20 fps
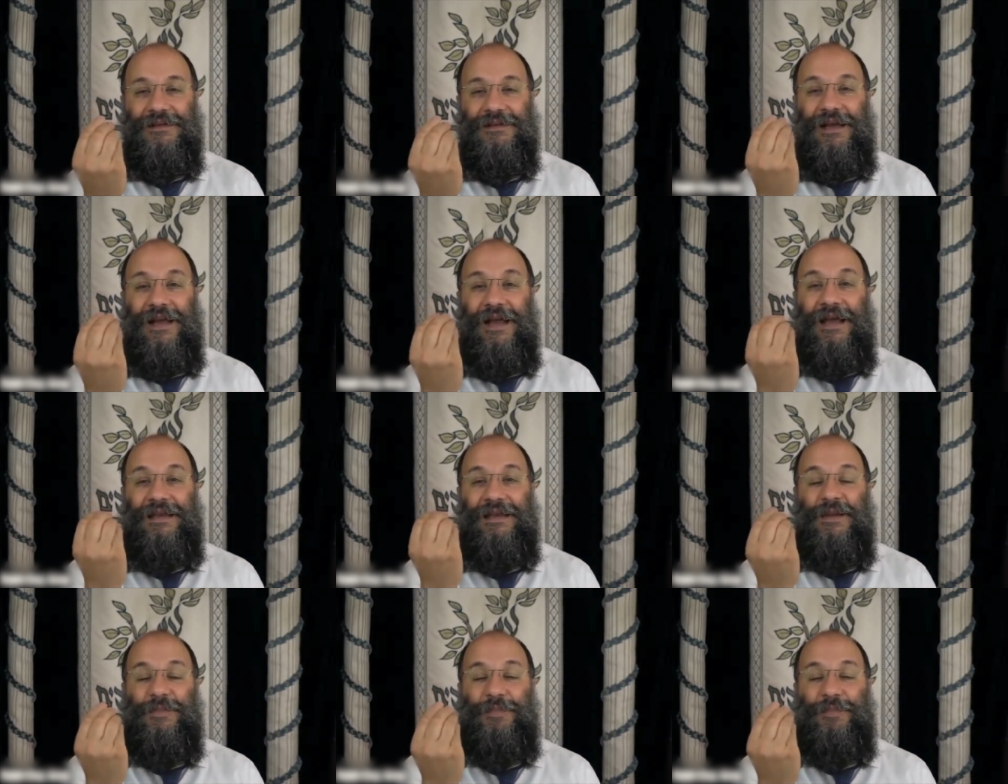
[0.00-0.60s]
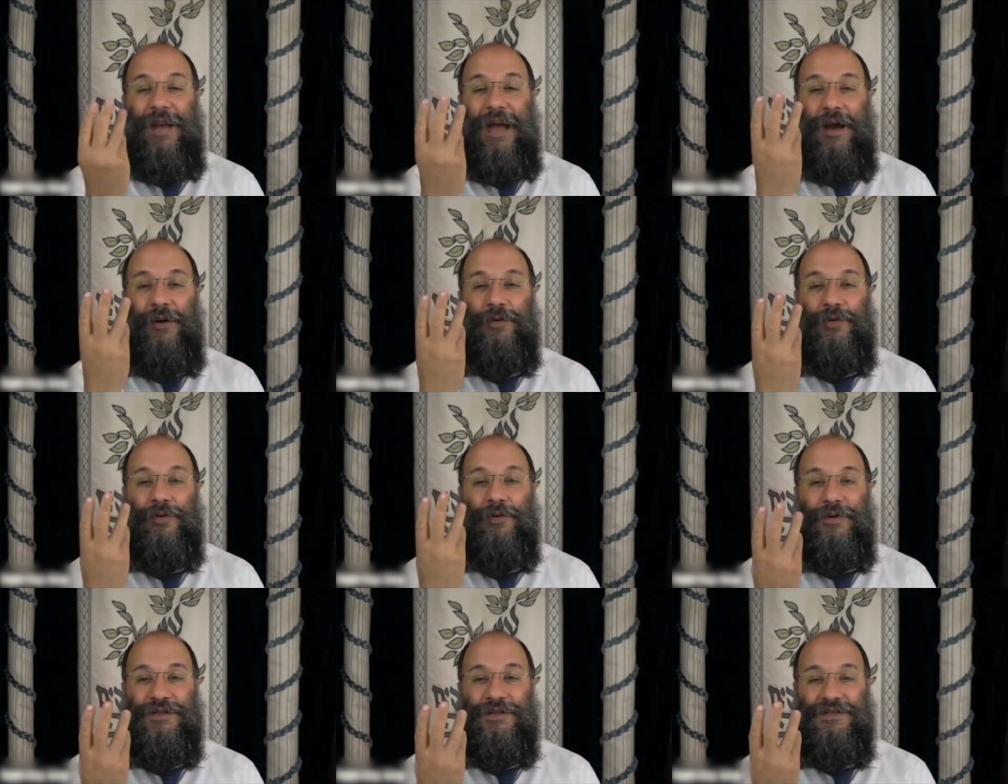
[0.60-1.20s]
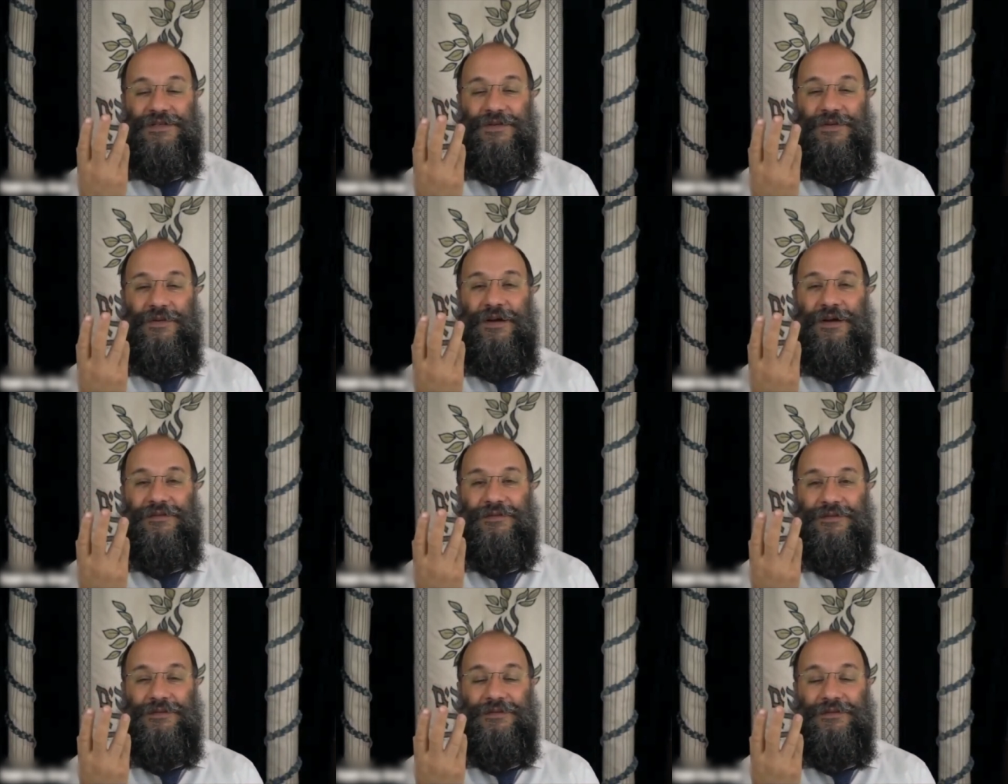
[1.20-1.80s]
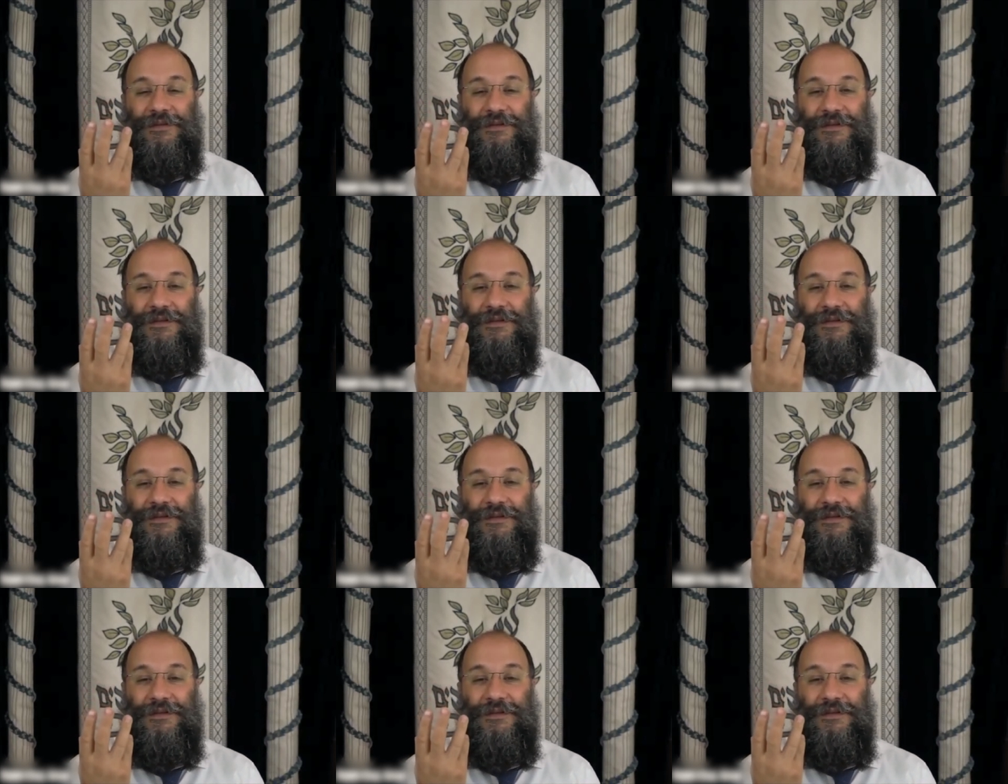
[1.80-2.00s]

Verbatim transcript: any power whatsoever.